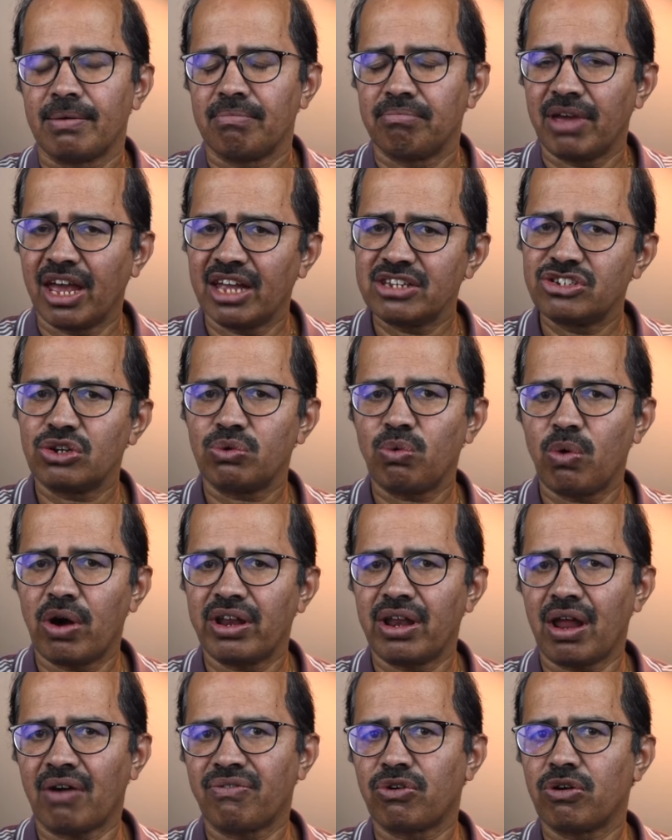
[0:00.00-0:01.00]
Major
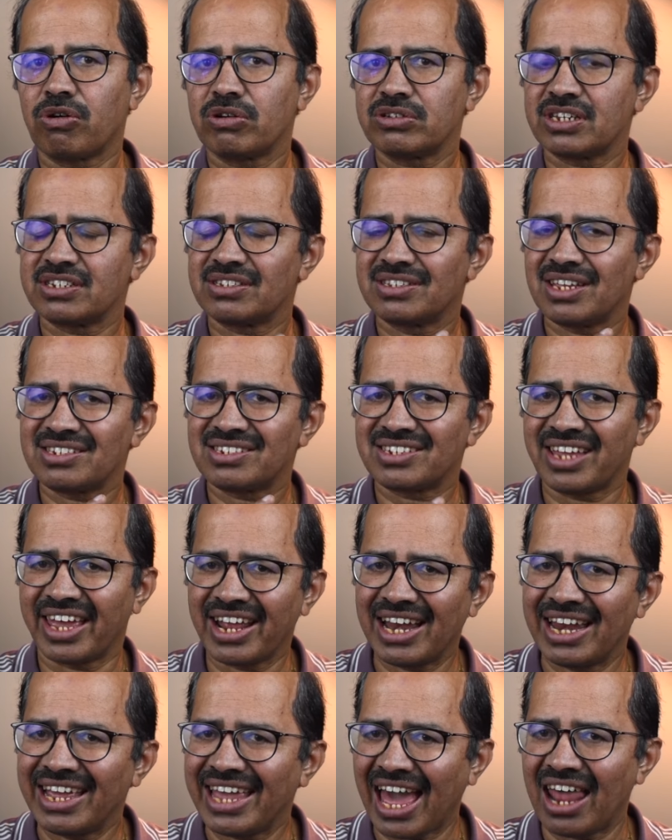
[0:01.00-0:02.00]
one, of course, is the
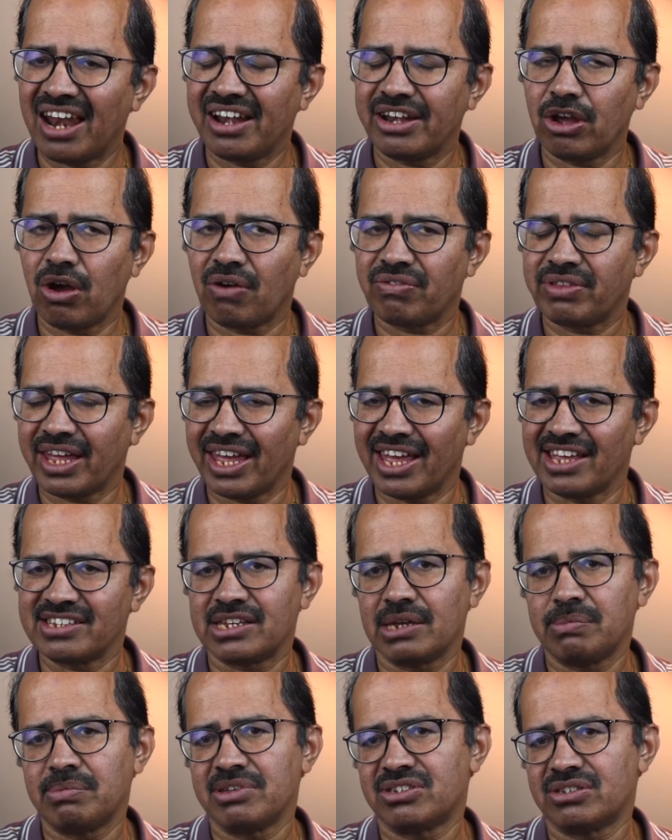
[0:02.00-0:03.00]
cyclicality of the
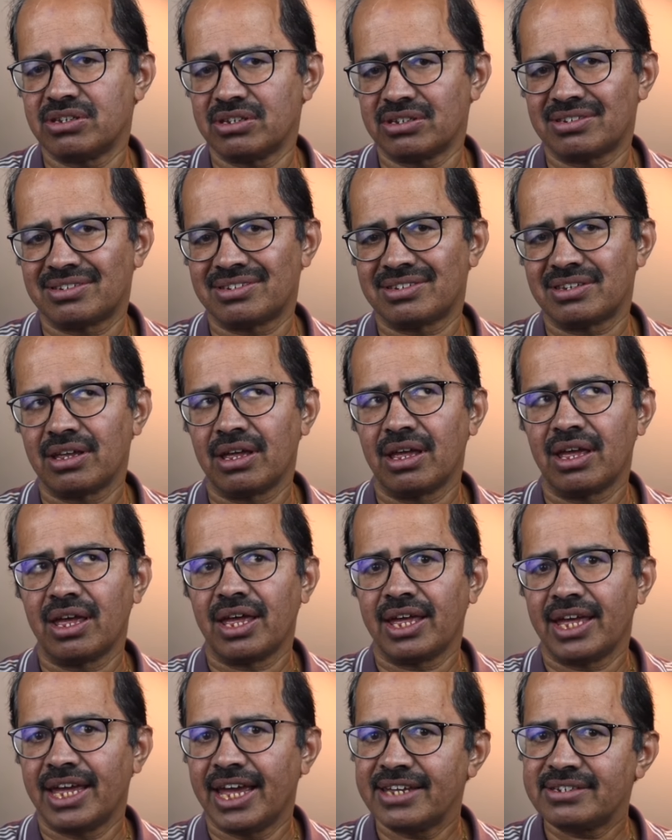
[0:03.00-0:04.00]
AC business.
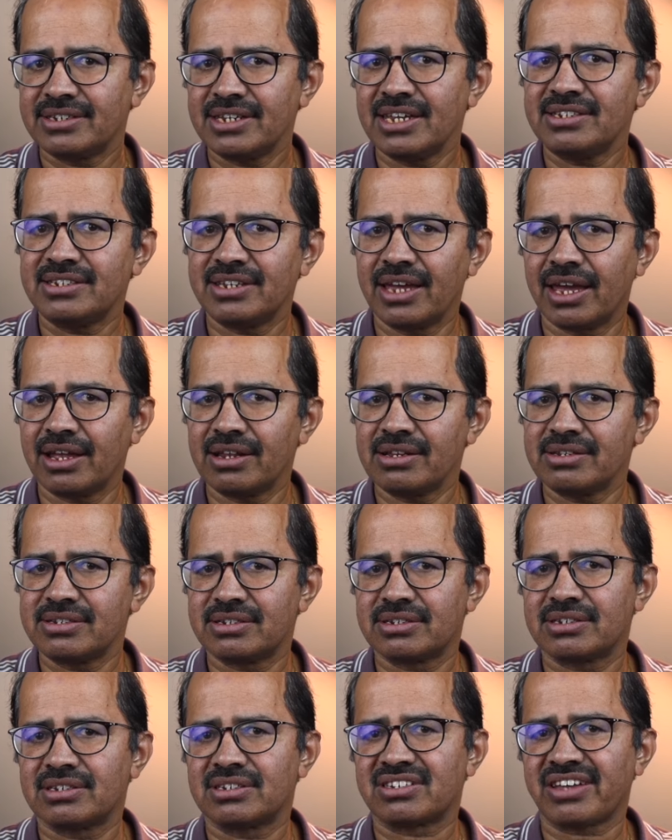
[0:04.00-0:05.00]
AC
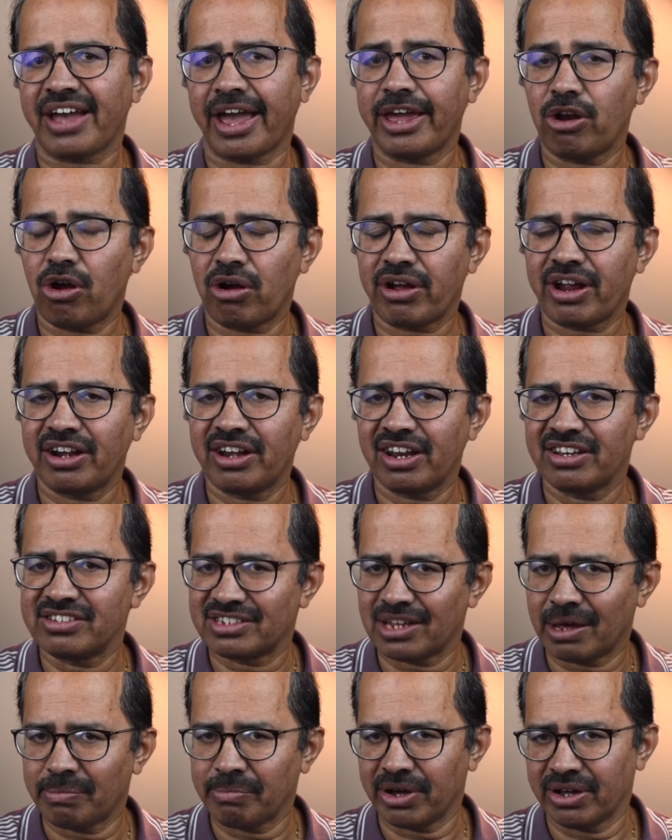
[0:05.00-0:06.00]
sales skyrocket in
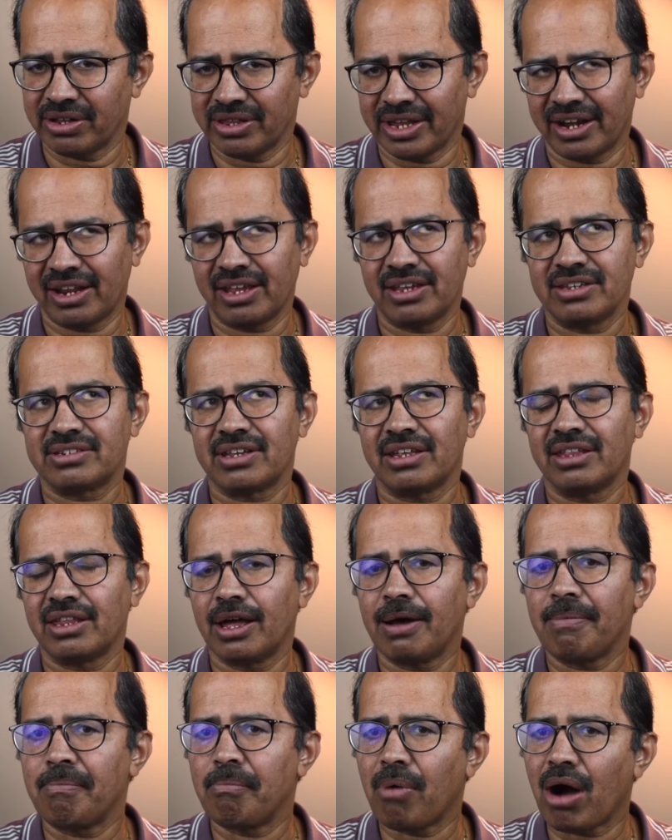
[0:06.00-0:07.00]
summer, that is in
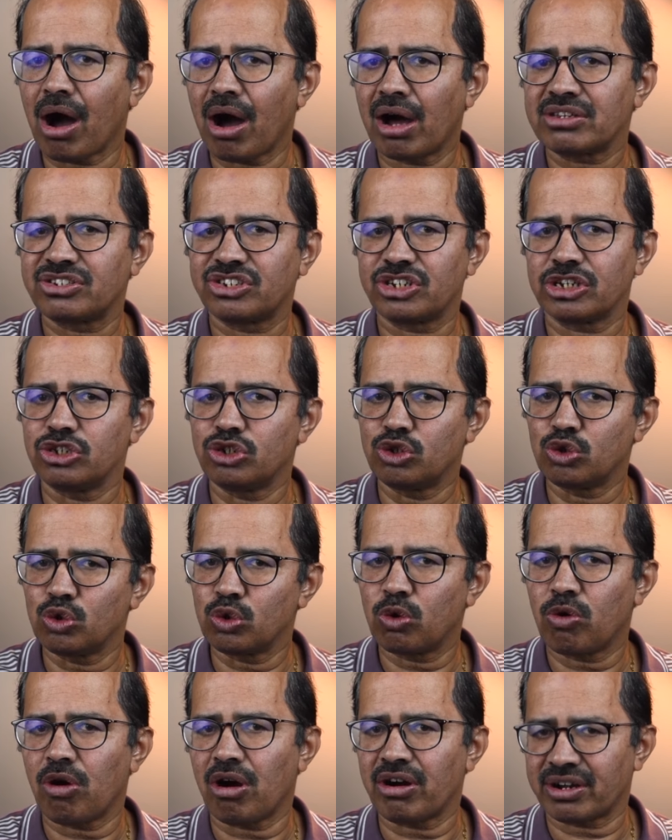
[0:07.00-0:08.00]
the March and
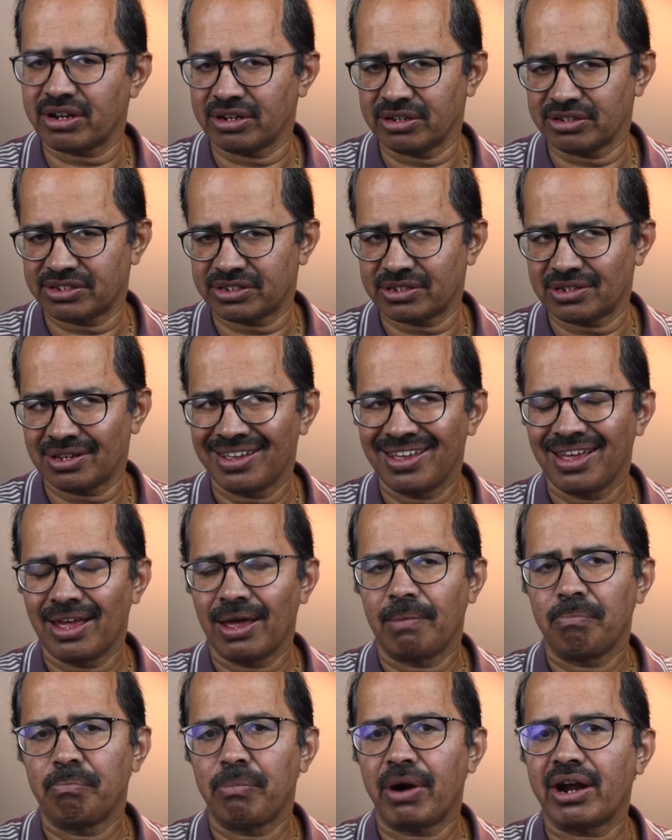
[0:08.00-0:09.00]
June quarters,
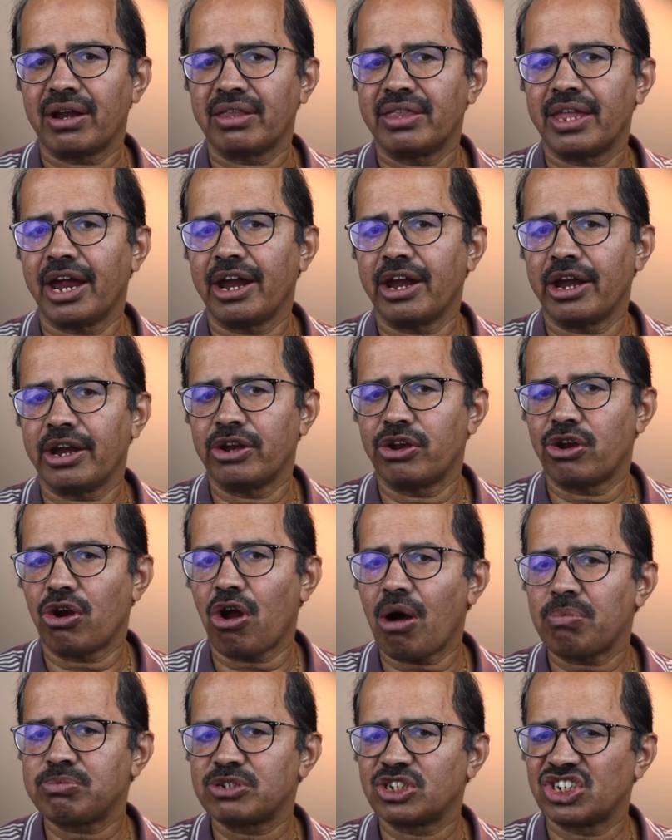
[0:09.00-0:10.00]
but they
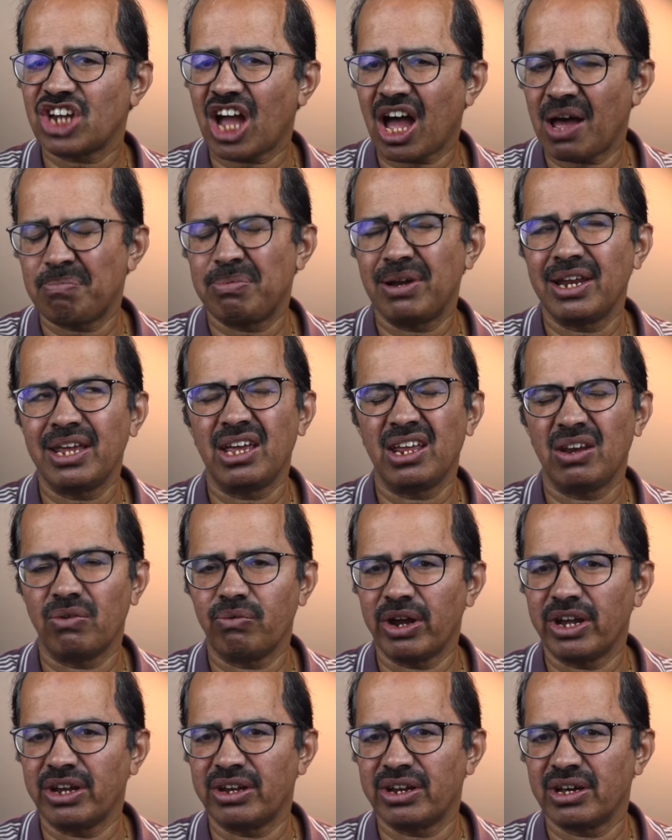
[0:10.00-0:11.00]
drop sharply in
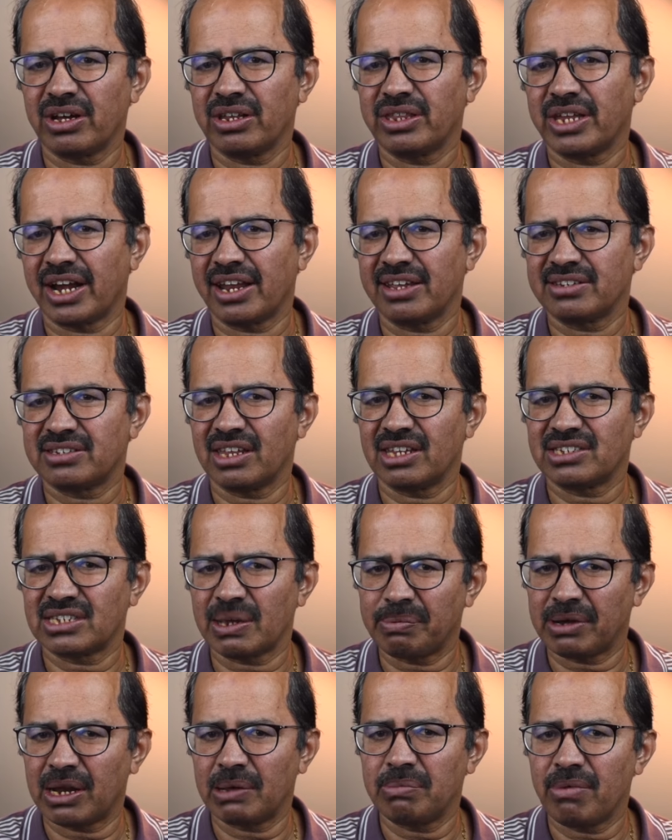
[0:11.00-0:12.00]
winter, that is in the
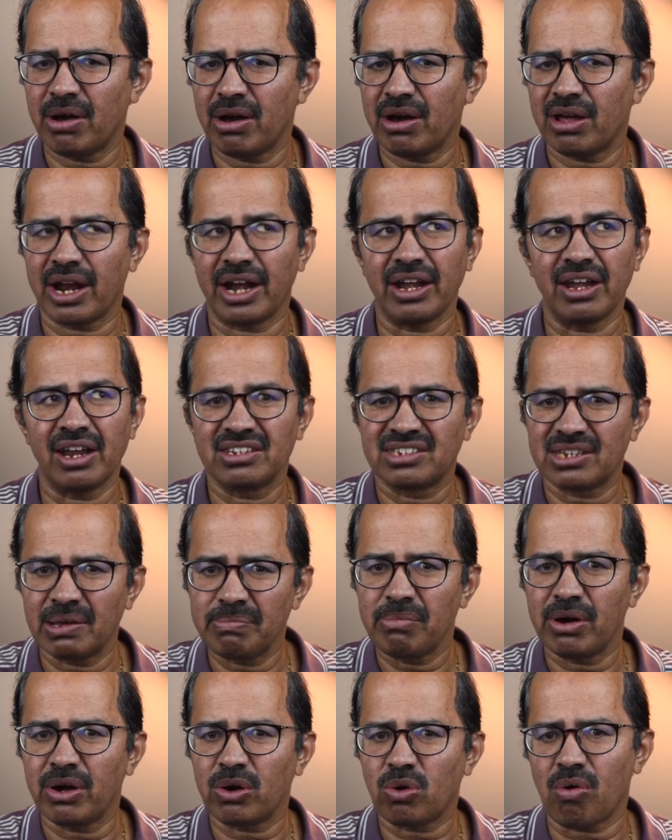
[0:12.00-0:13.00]
September and
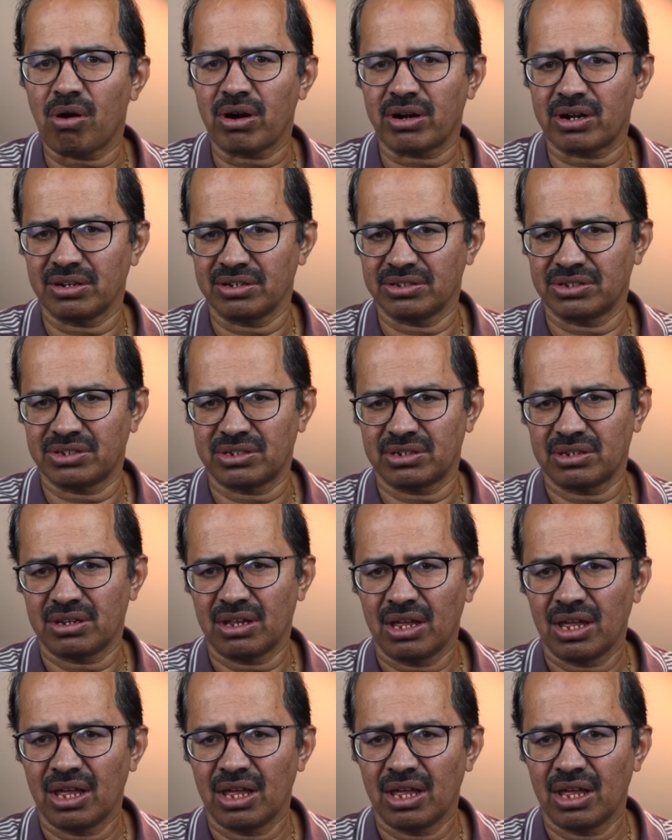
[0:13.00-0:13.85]
December quarters.